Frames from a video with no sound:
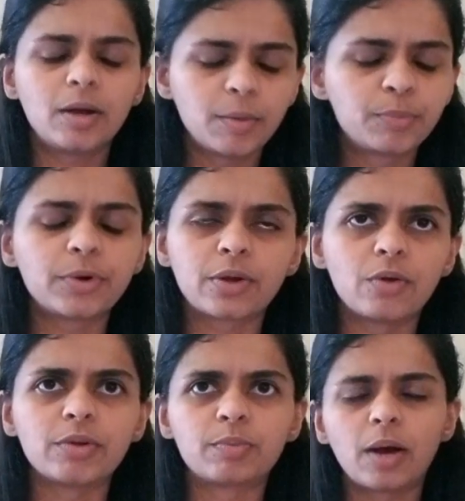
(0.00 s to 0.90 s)
A pre
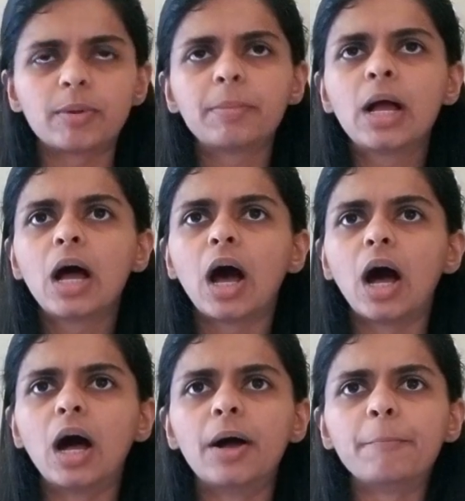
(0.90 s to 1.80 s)
COVID problem.
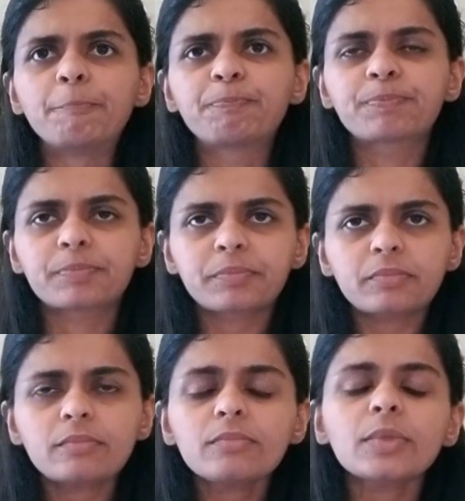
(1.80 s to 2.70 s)
Um,
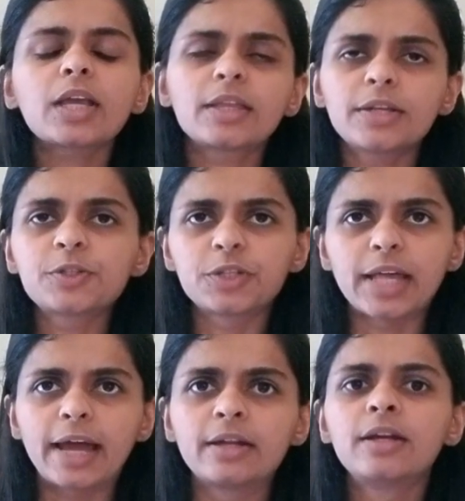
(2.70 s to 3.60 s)
and the answer to
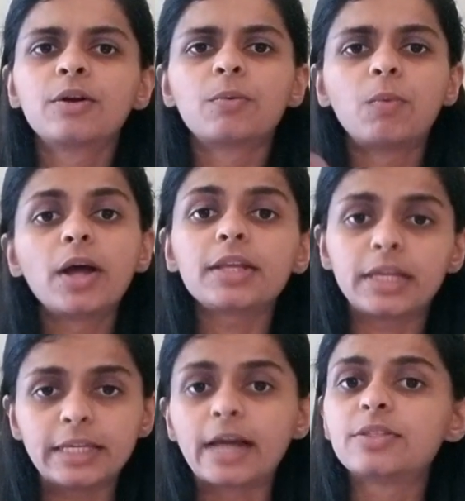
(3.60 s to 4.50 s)
that one,
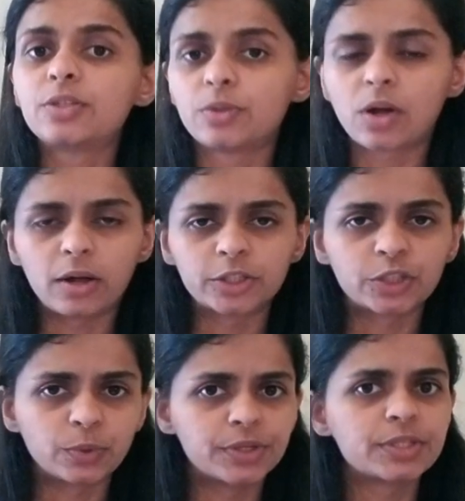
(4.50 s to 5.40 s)
yes, do the college
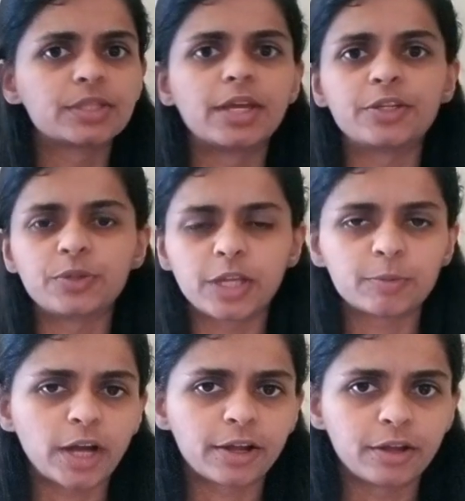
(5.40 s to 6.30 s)
tours. They do keep
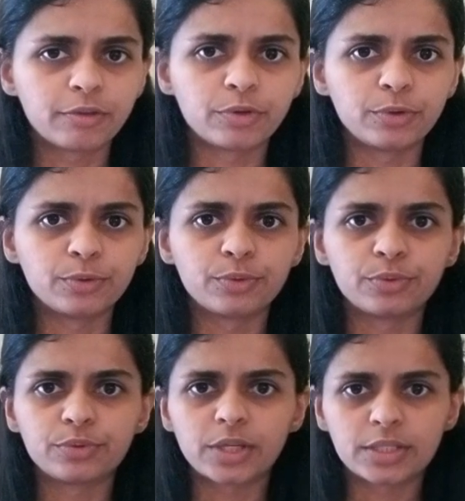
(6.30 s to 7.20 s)
track of
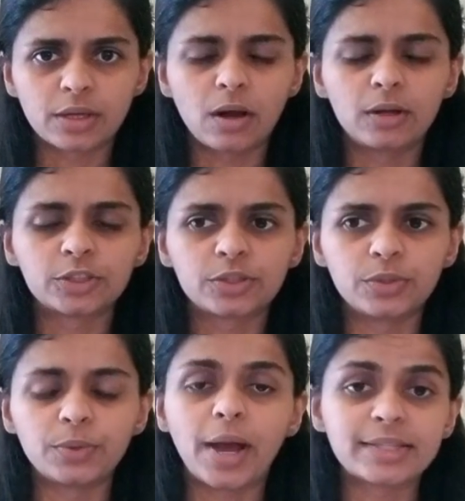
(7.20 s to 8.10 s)
who does the college,
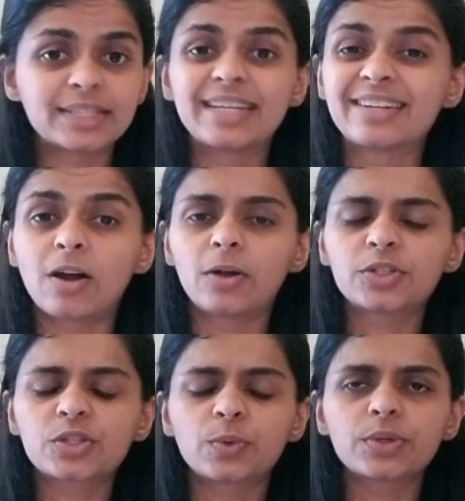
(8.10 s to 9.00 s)
who has attended
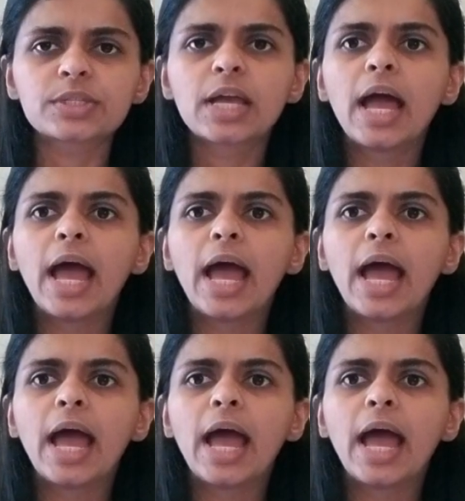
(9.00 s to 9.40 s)
college tours.